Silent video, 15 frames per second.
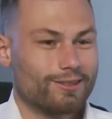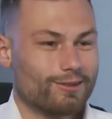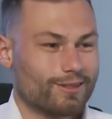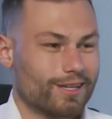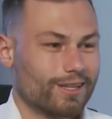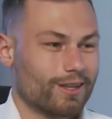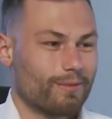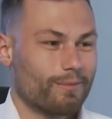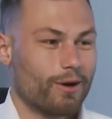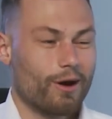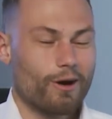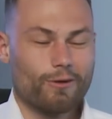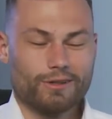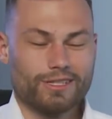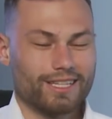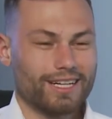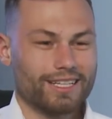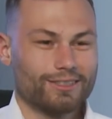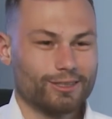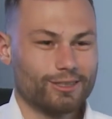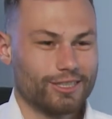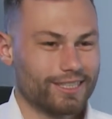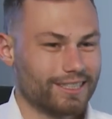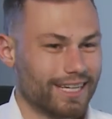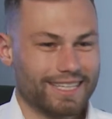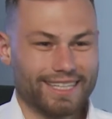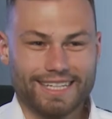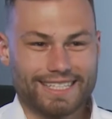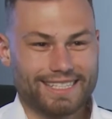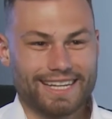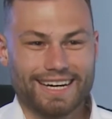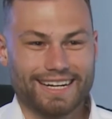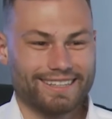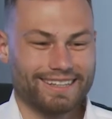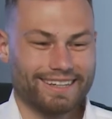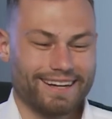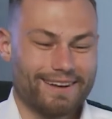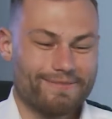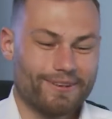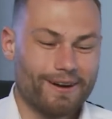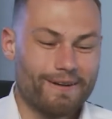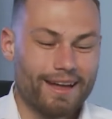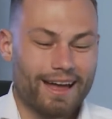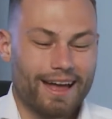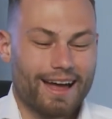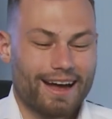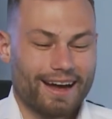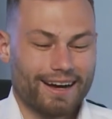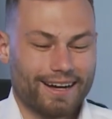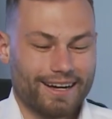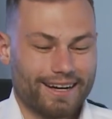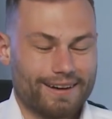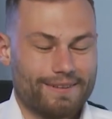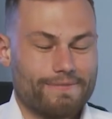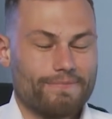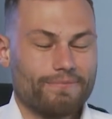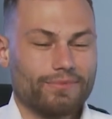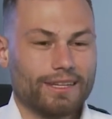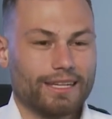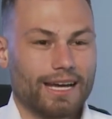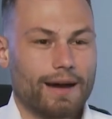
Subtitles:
I was so excited. I called my family in the middle of the night to tell them the news.